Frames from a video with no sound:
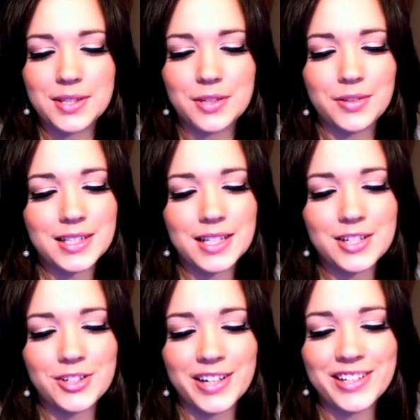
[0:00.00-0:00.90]
I know that's kind of
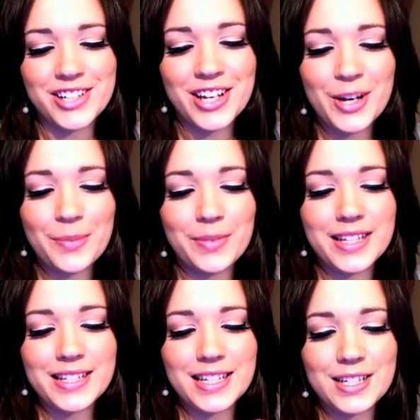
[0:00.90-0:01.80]
strange, but
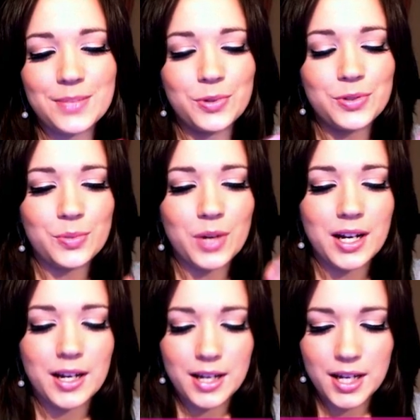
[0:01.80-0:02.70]
this is
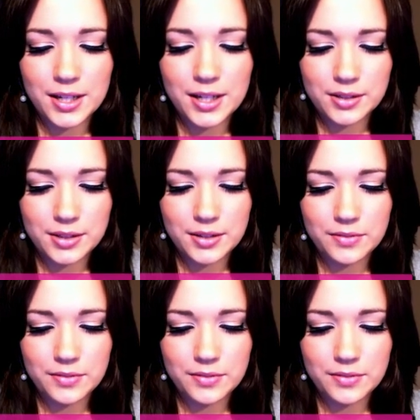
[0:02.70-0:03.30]
Bourjois uh,